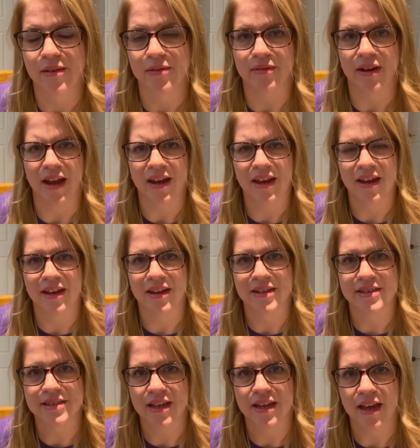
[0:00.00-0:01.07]
Right? And
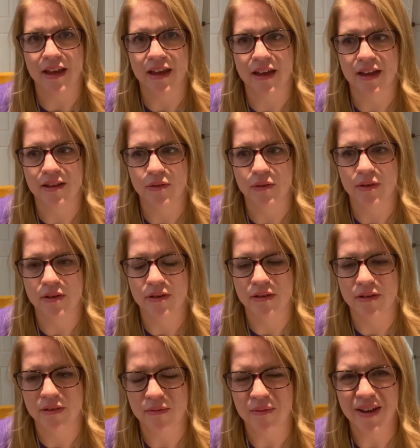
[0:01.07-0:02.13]
it's like,
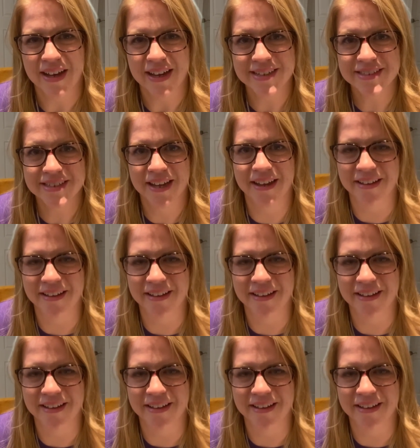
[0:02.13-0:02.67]
what?